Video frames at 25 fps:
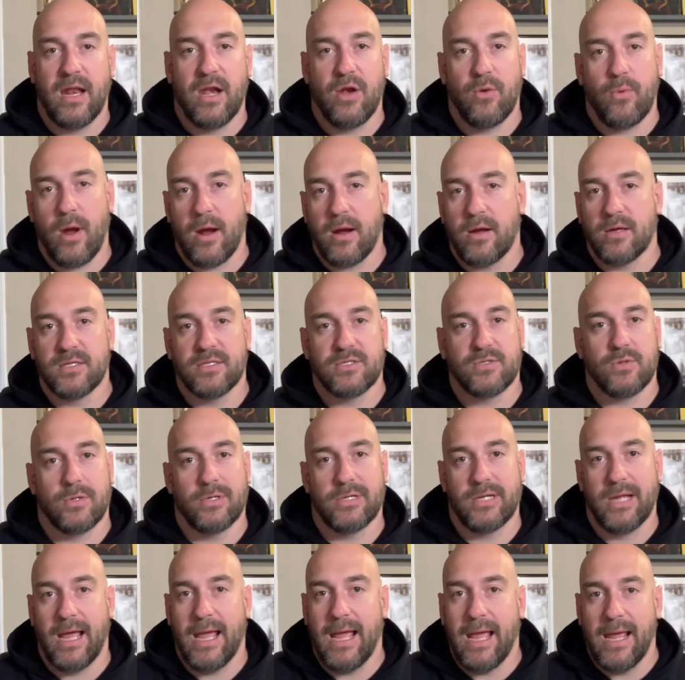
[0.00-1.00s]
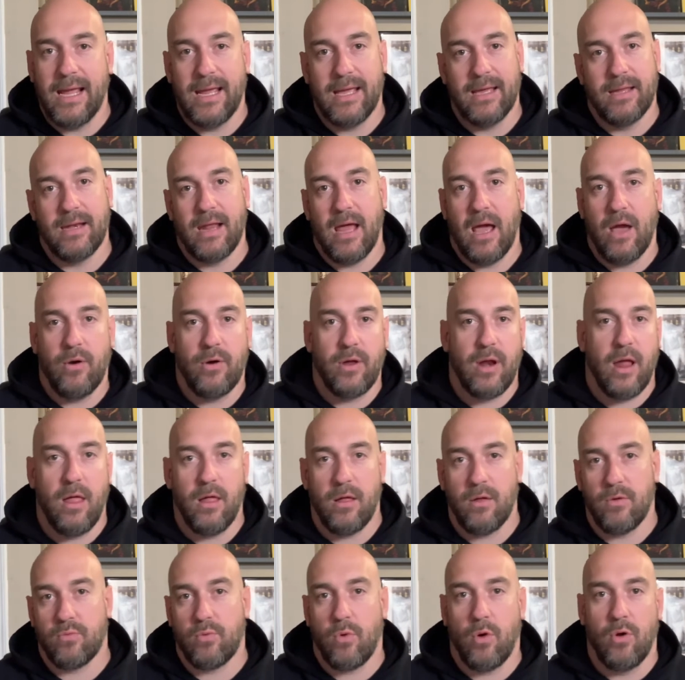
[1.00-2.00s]
Record Store Day and how it
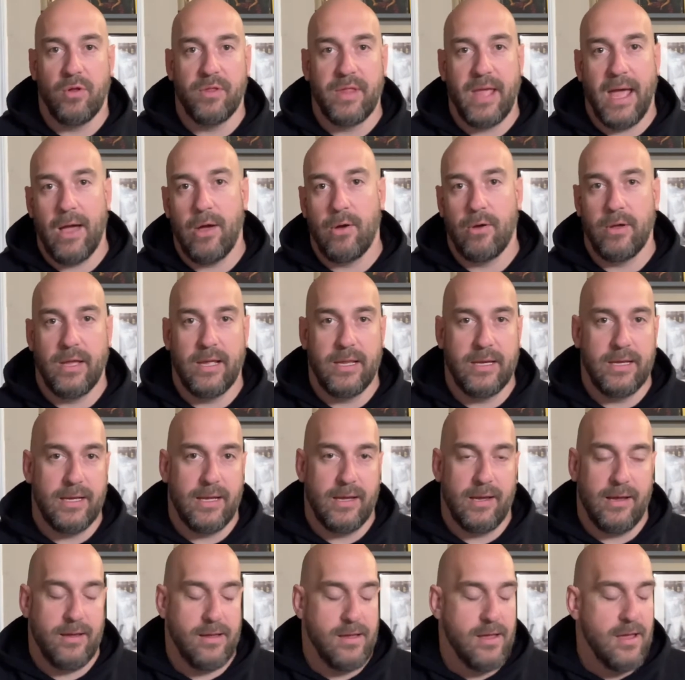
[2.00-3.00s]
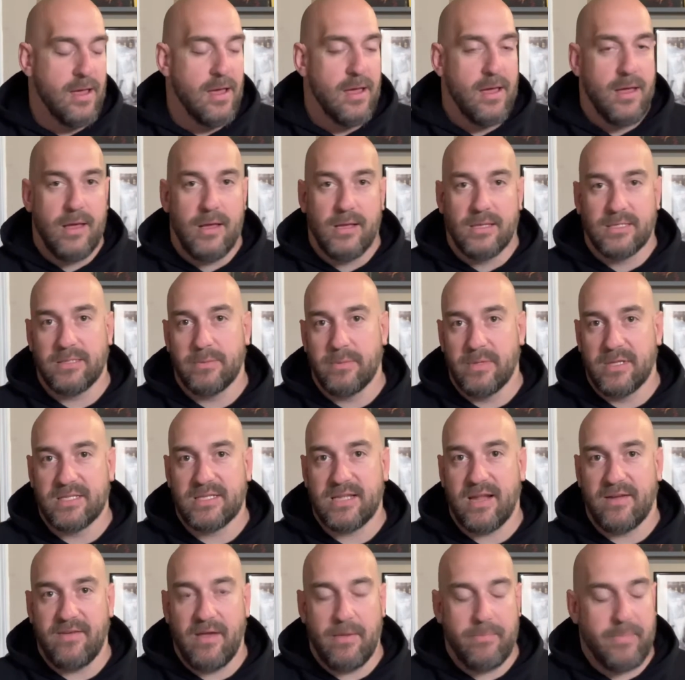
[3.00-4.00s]
all rolled out and some of the
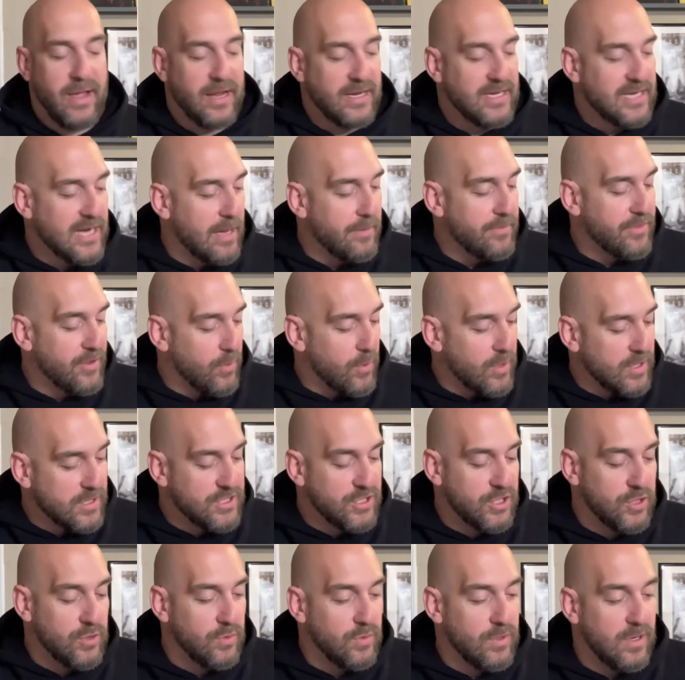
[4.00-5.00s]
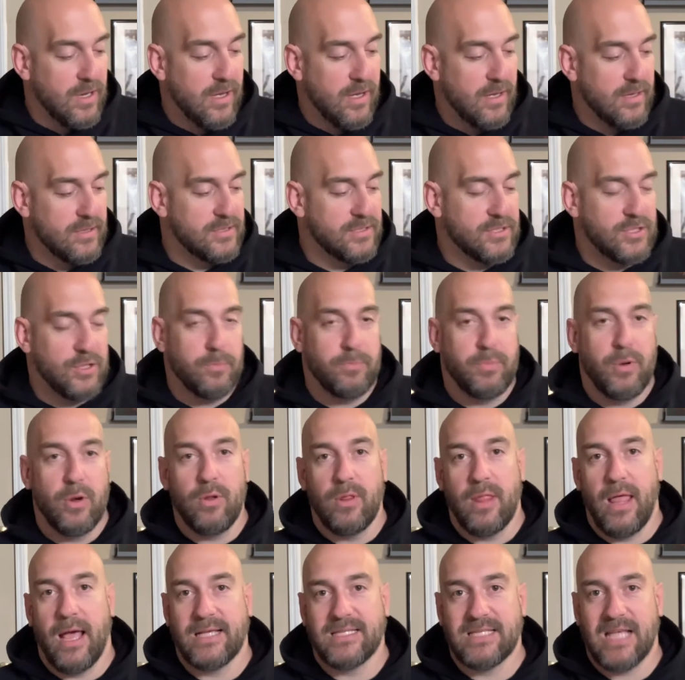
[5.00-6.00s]
stuff I picked up, there were two
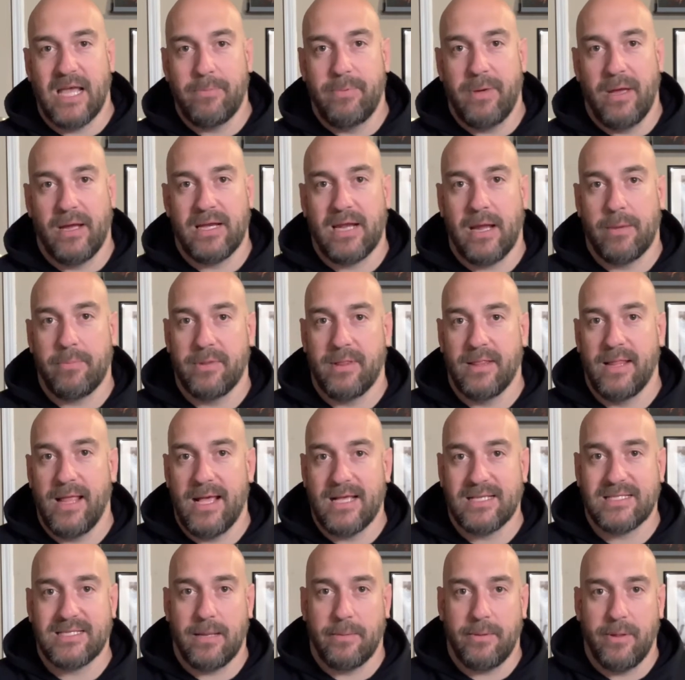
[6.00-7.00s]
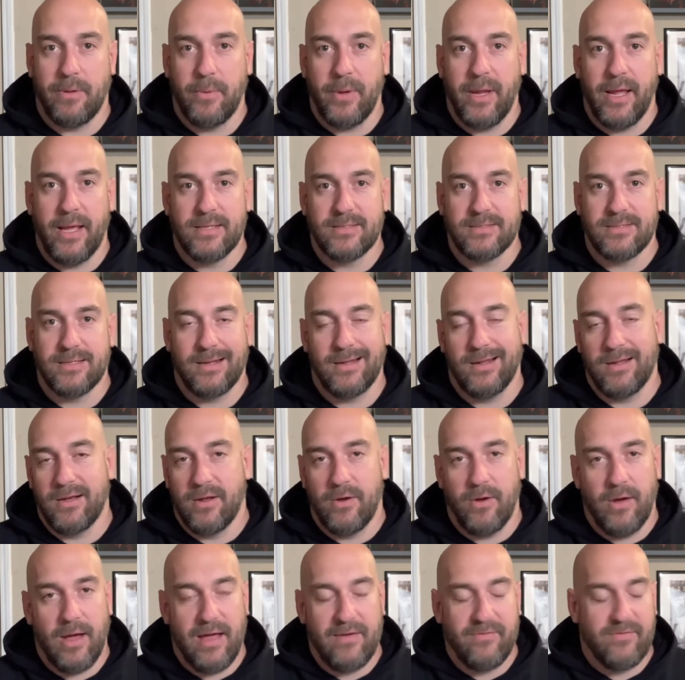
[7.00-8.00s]
bootlegs I picked up in the last couple of weeks. I don't
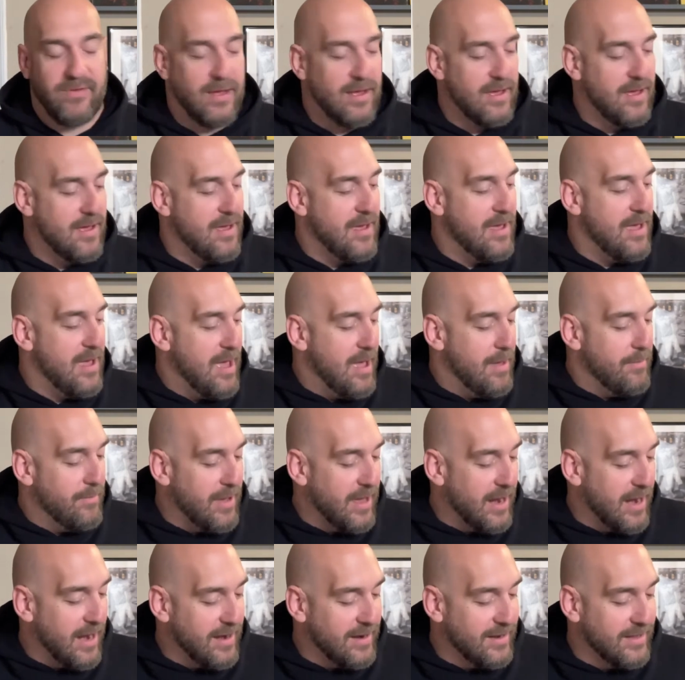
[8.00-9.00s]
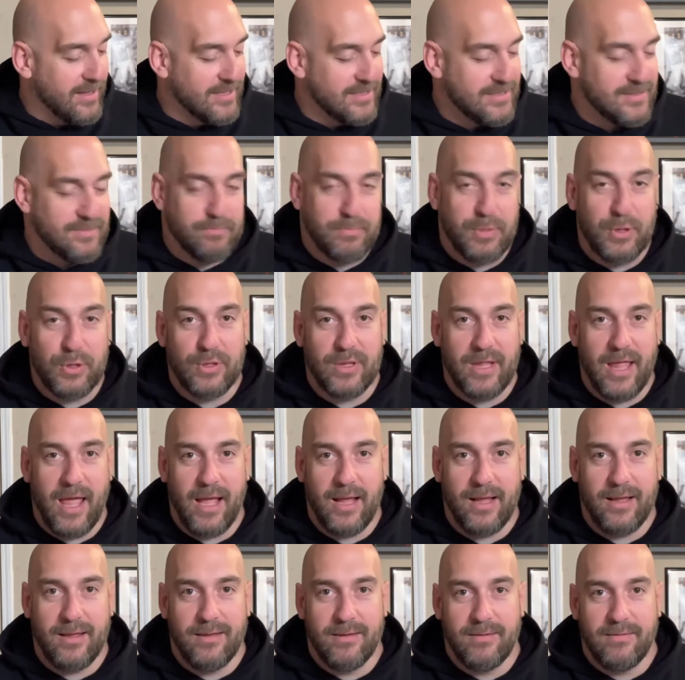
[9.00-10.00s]
know, I've been into this
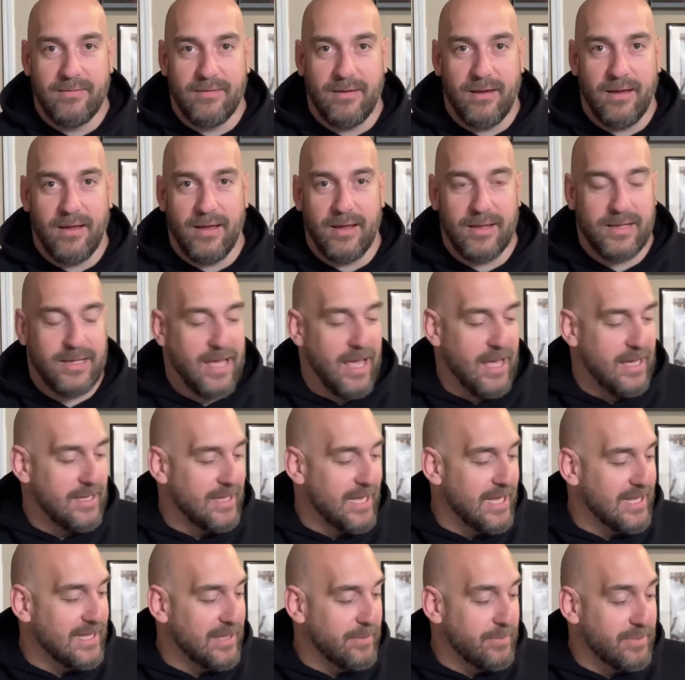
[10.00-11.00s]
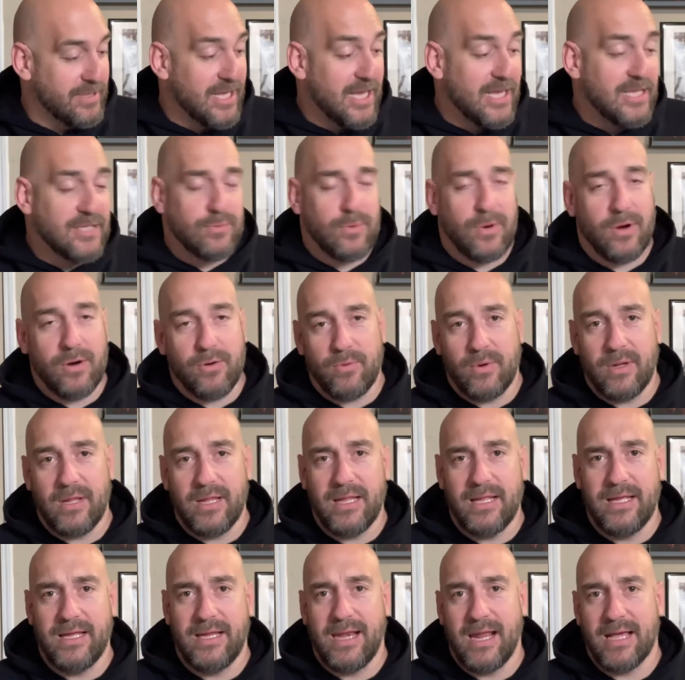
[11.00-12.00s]
bootleg kick lately, but these weren't
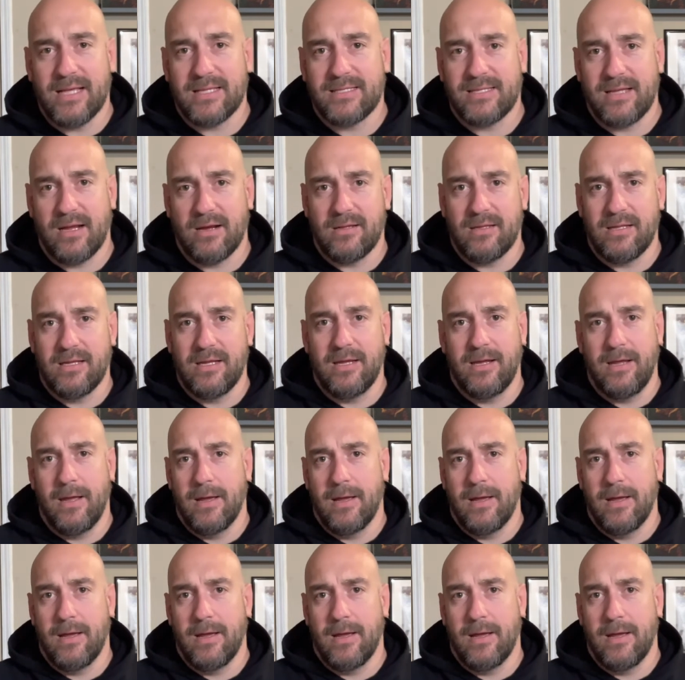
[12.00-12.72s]
really necessarily